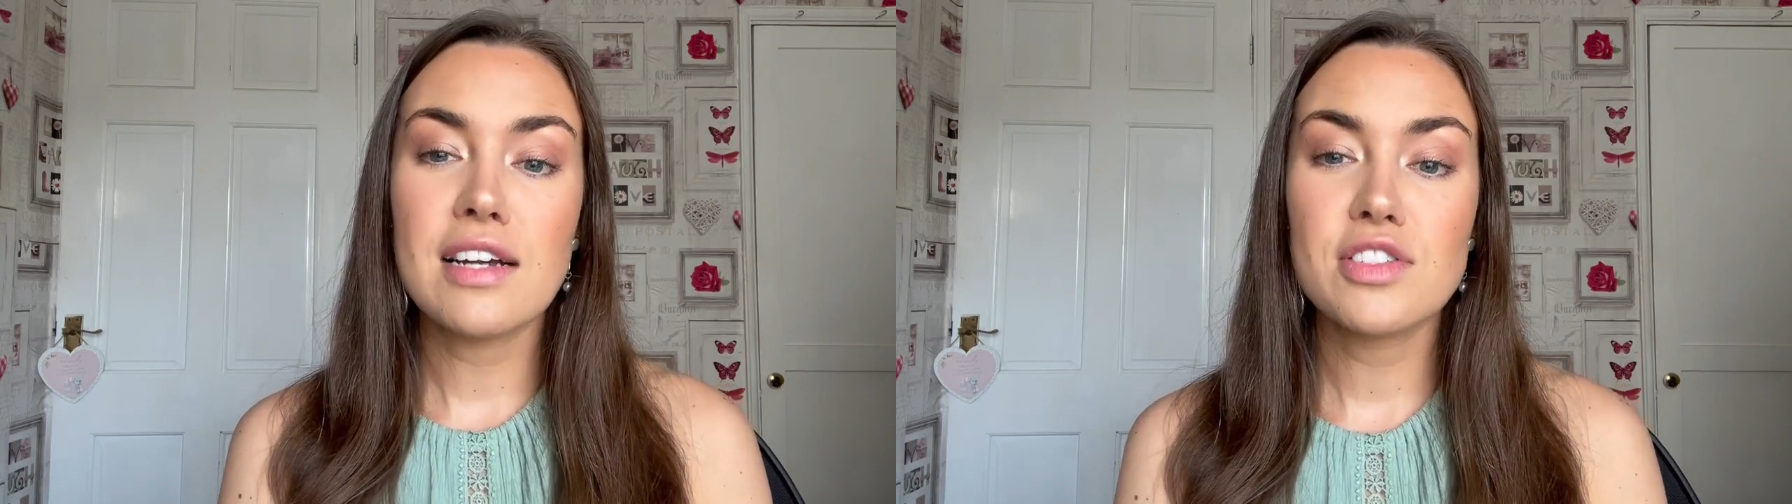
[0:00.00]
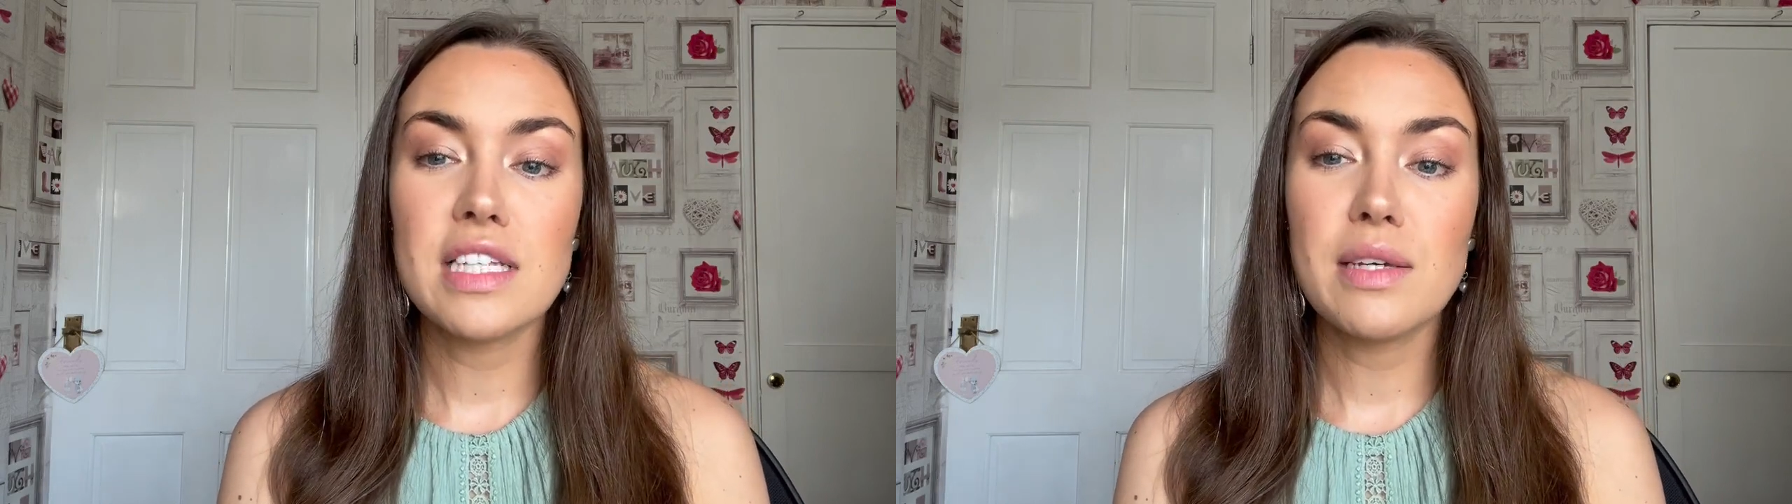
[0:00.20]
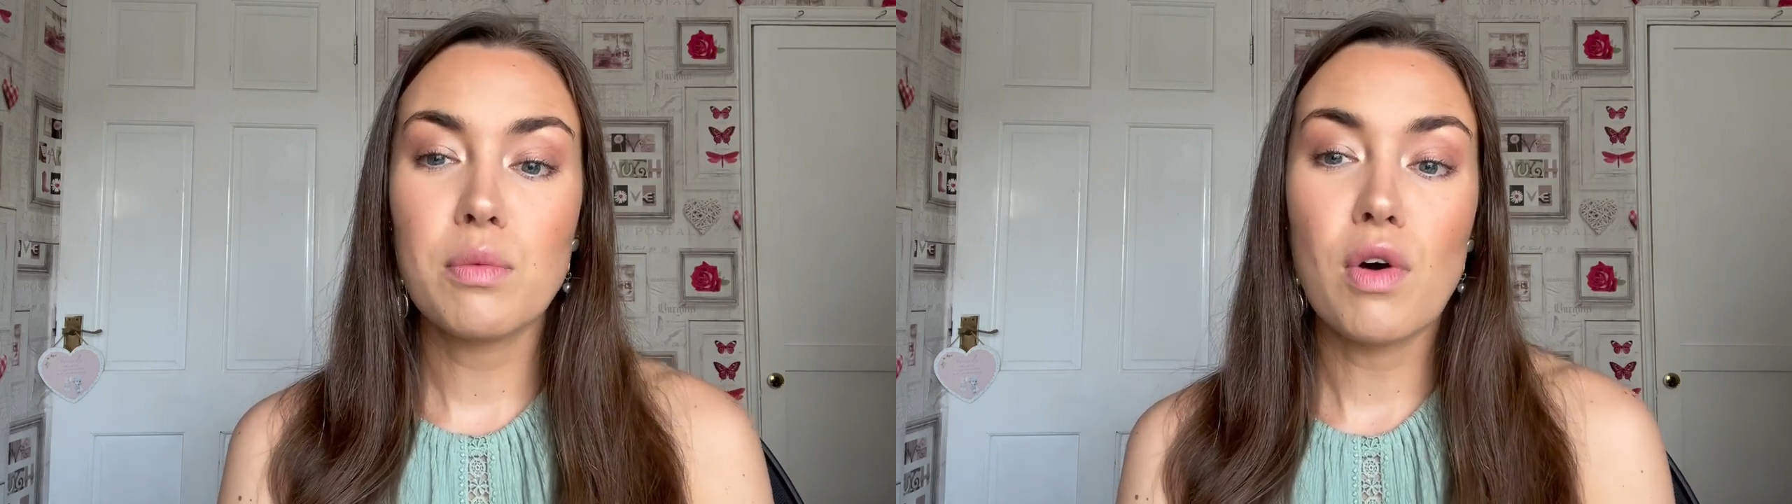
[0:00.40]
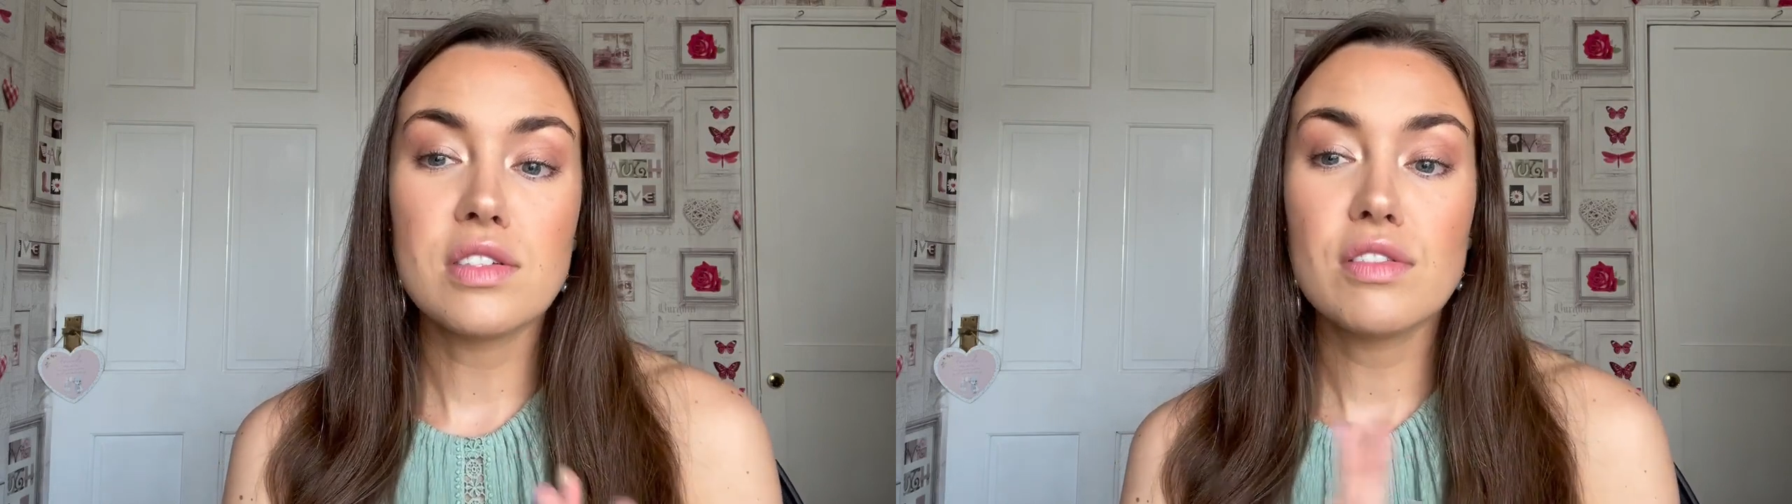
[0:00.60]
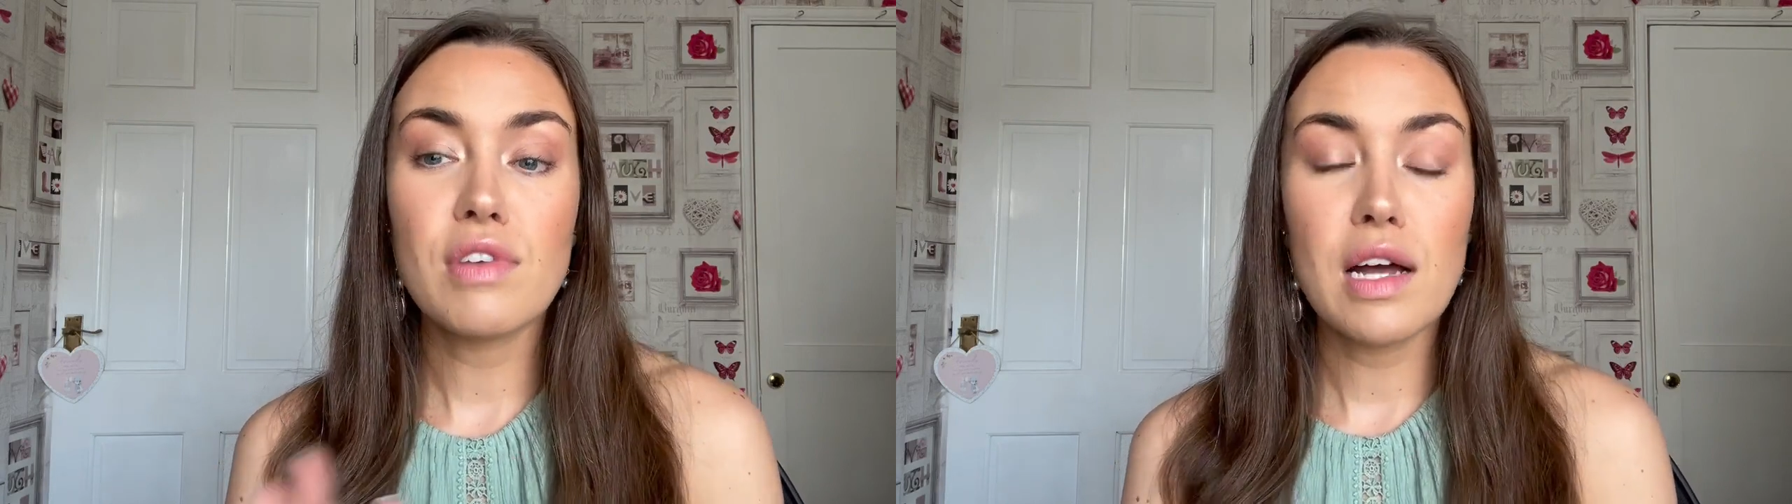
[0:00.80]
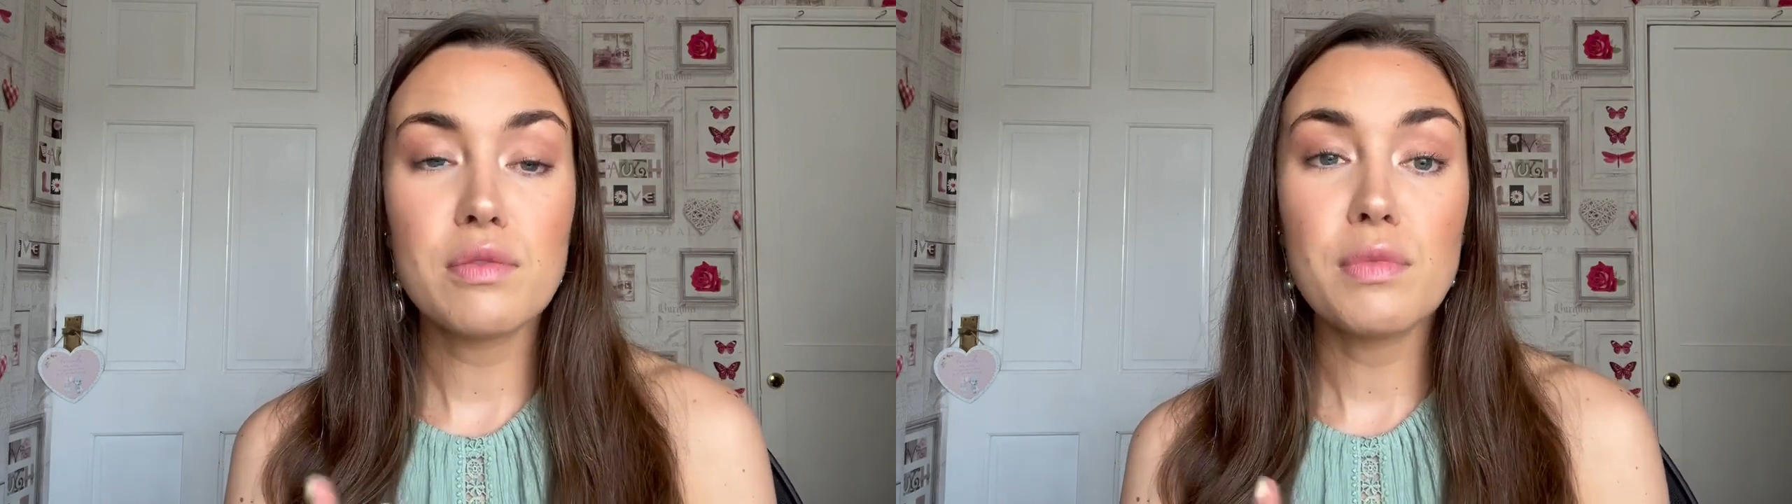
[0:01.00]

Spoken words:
actually was around